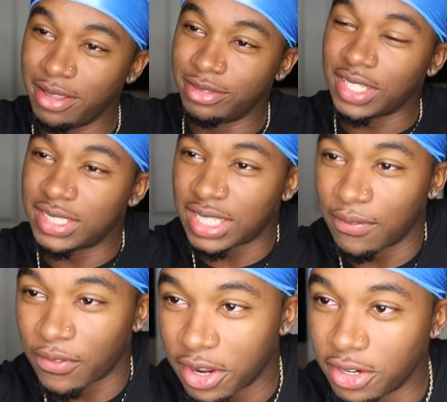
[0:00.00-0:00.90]
man, you stay
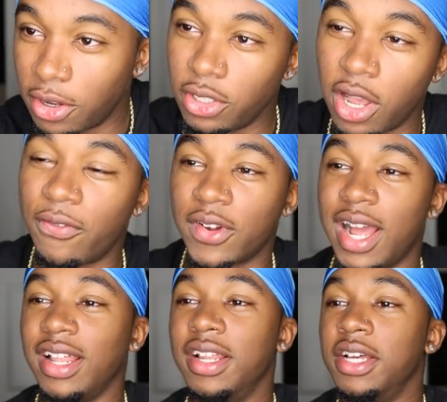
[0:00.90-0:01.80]
safe right here. No, y'all
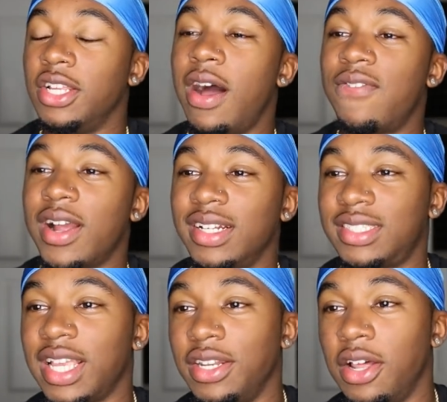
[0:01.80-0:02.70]
forgot y'all forgot
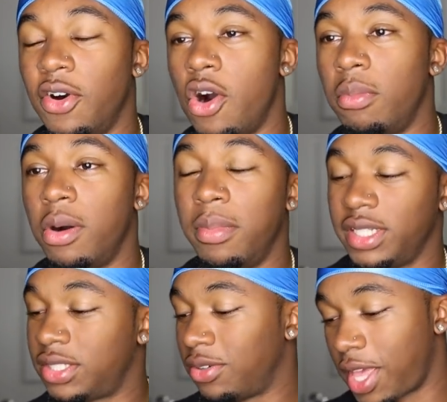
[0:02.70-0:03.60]
to say no homo,
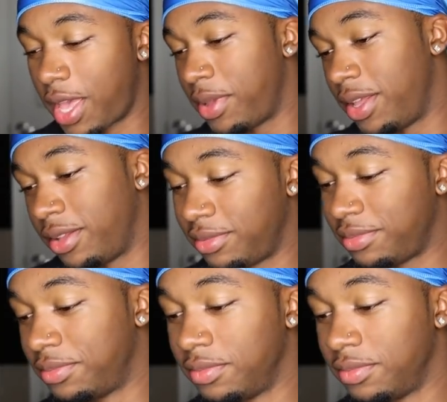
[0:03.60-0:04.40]
but it's okay, man.